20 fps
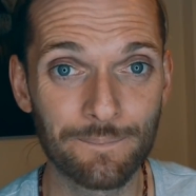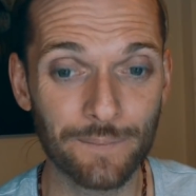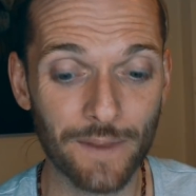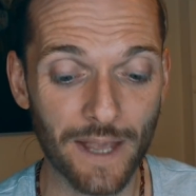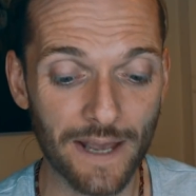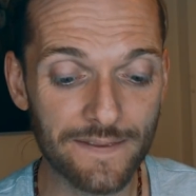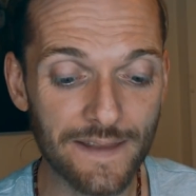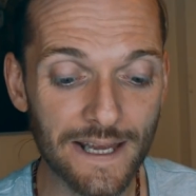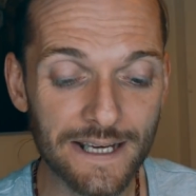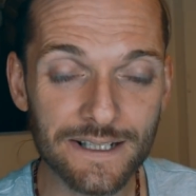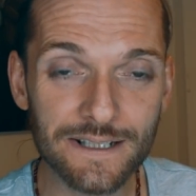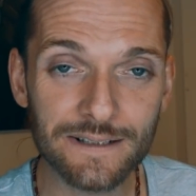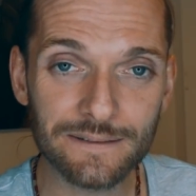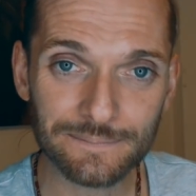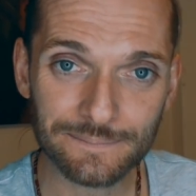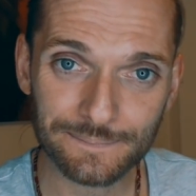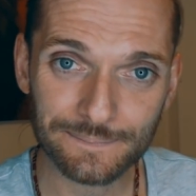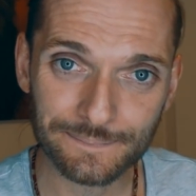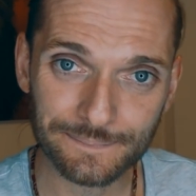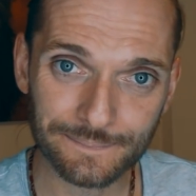And then
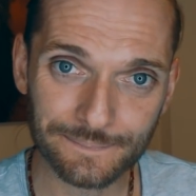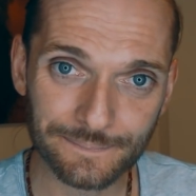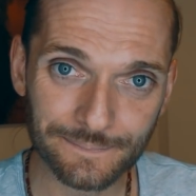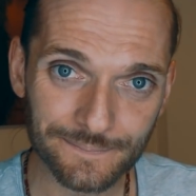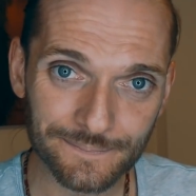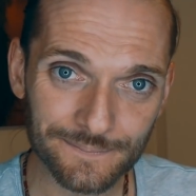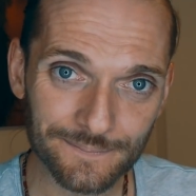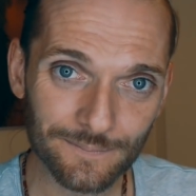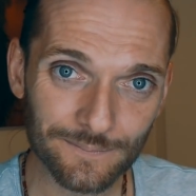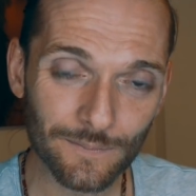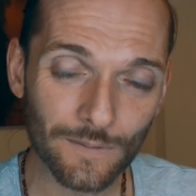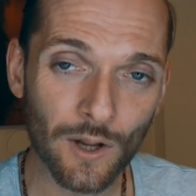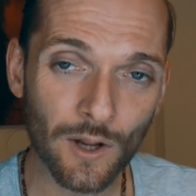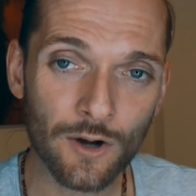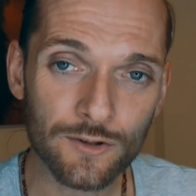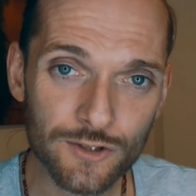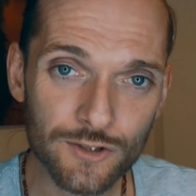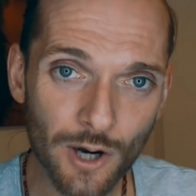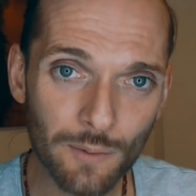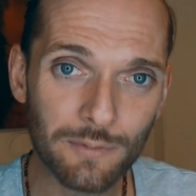
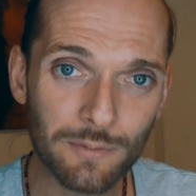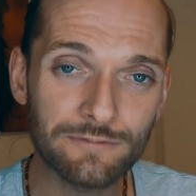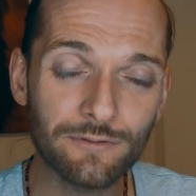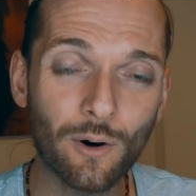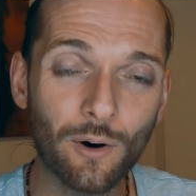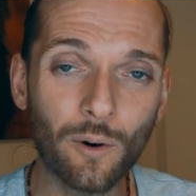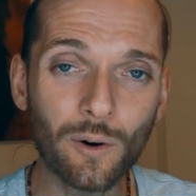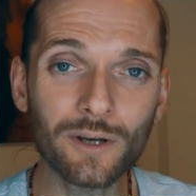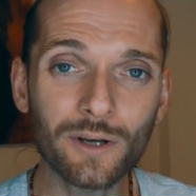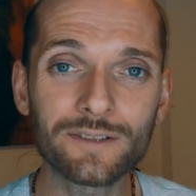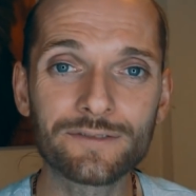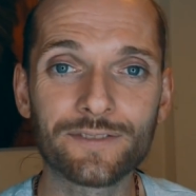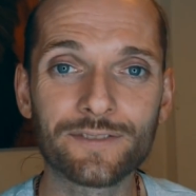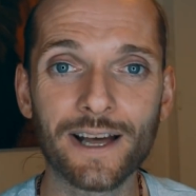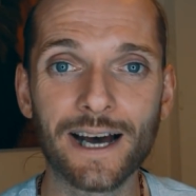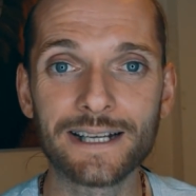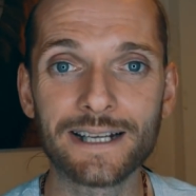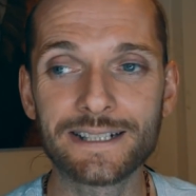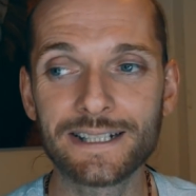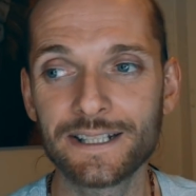on top of all of
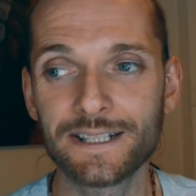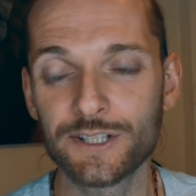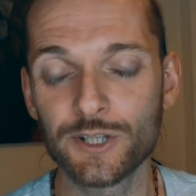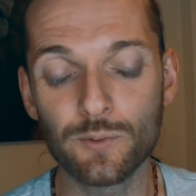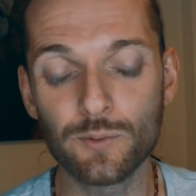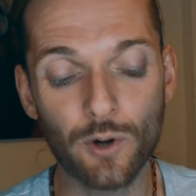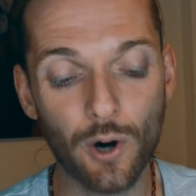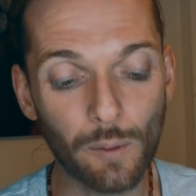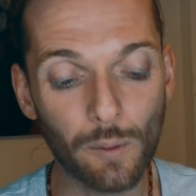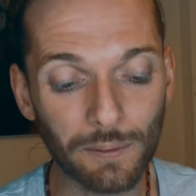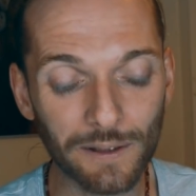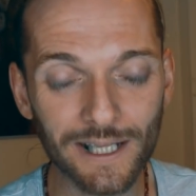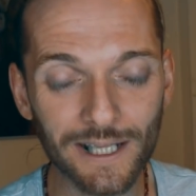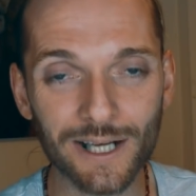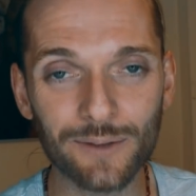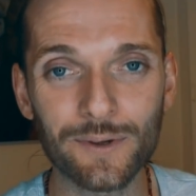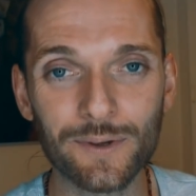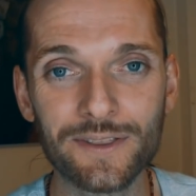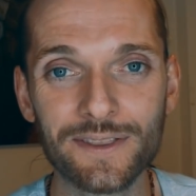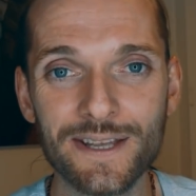that, you couple
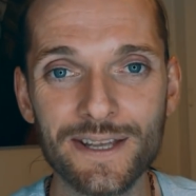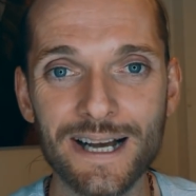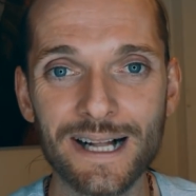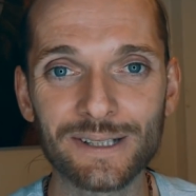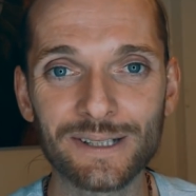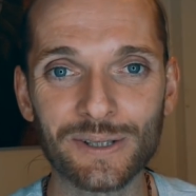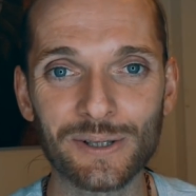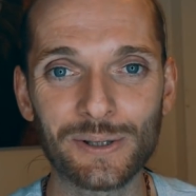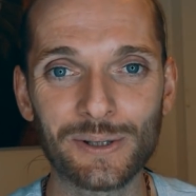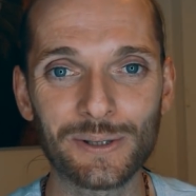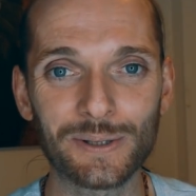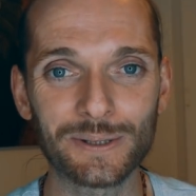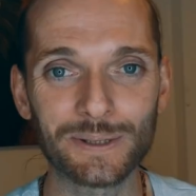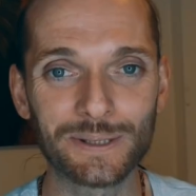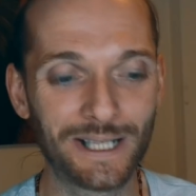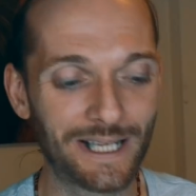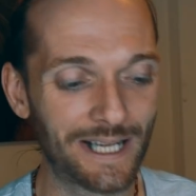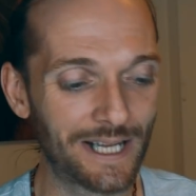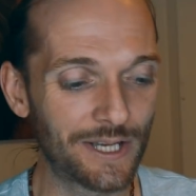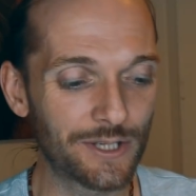that with the alcohol,
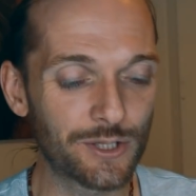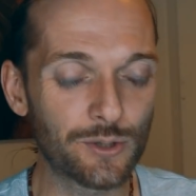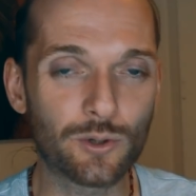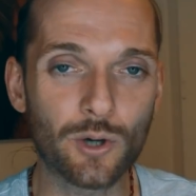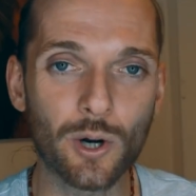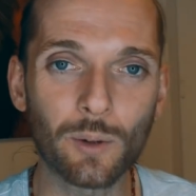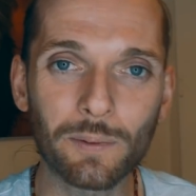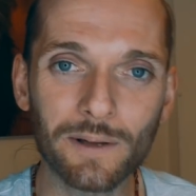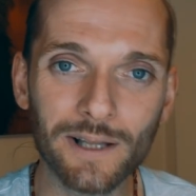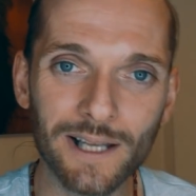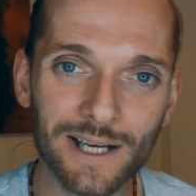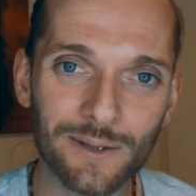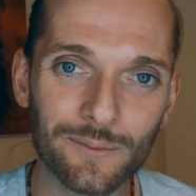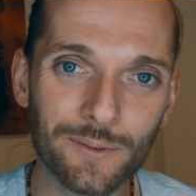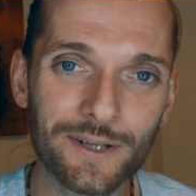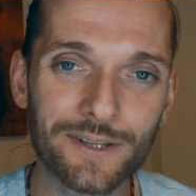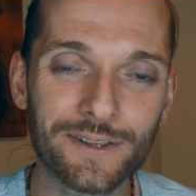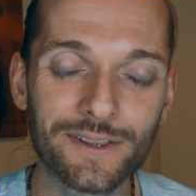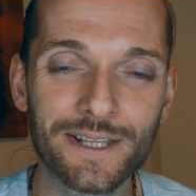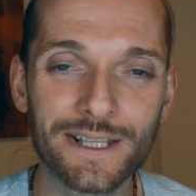you couple that
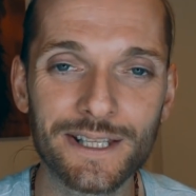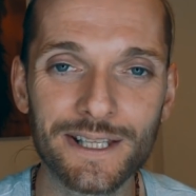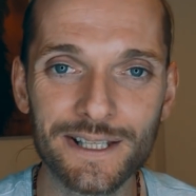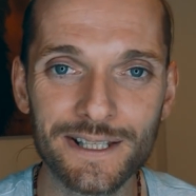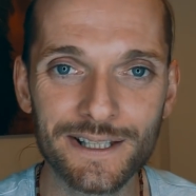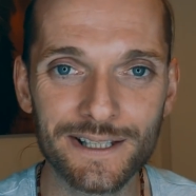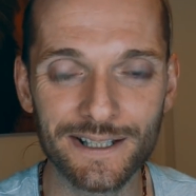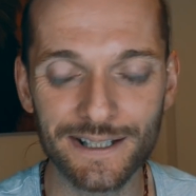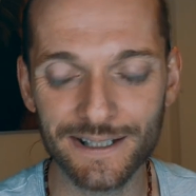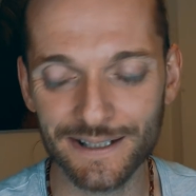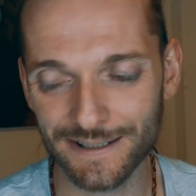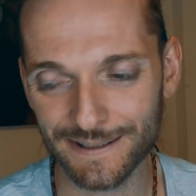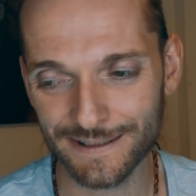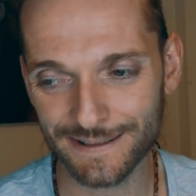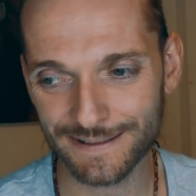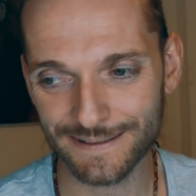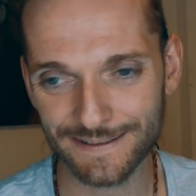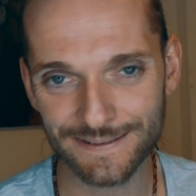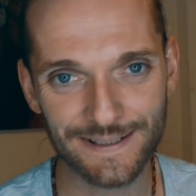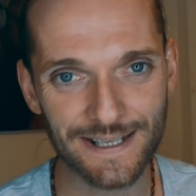with the
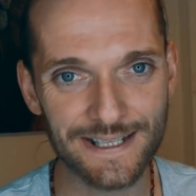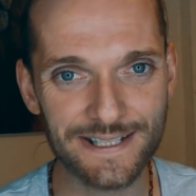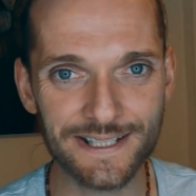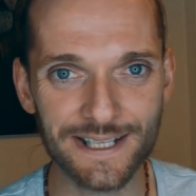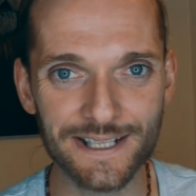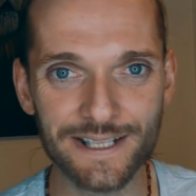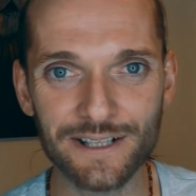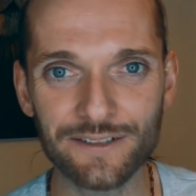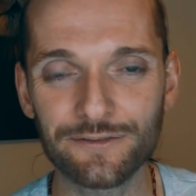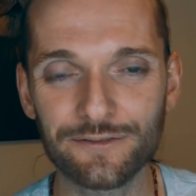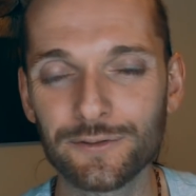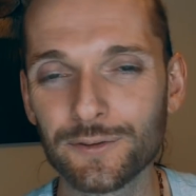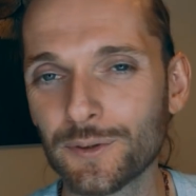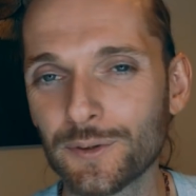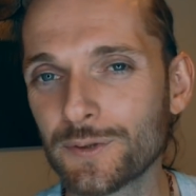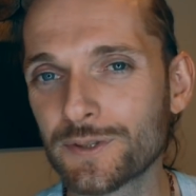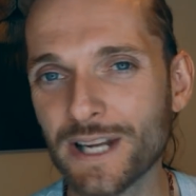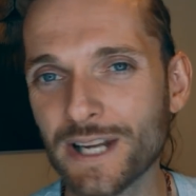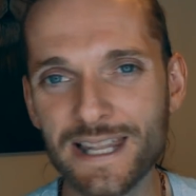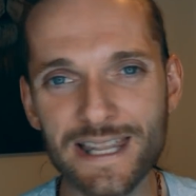acidic
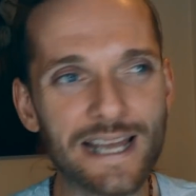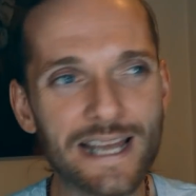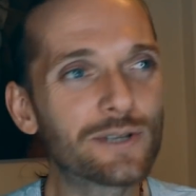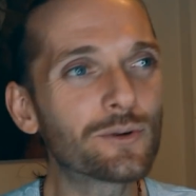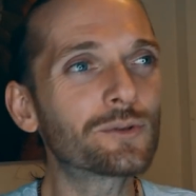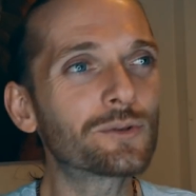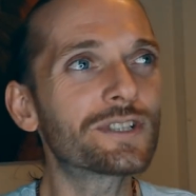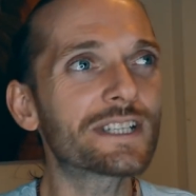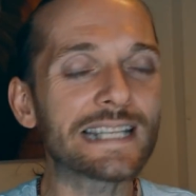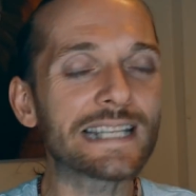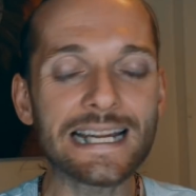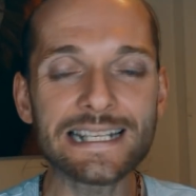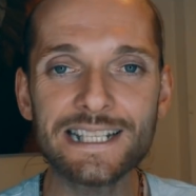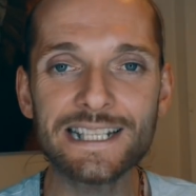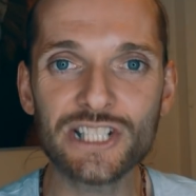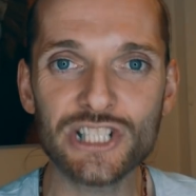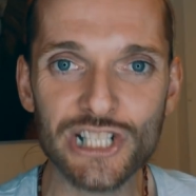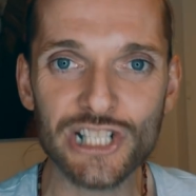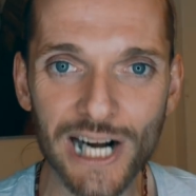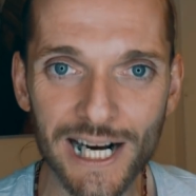foods, and they don't stand a
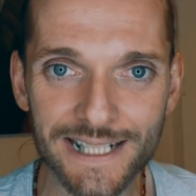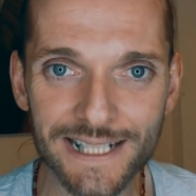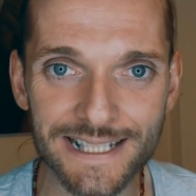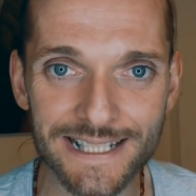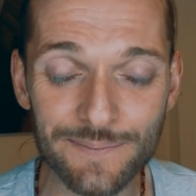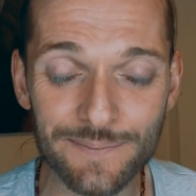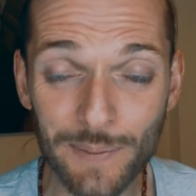chance.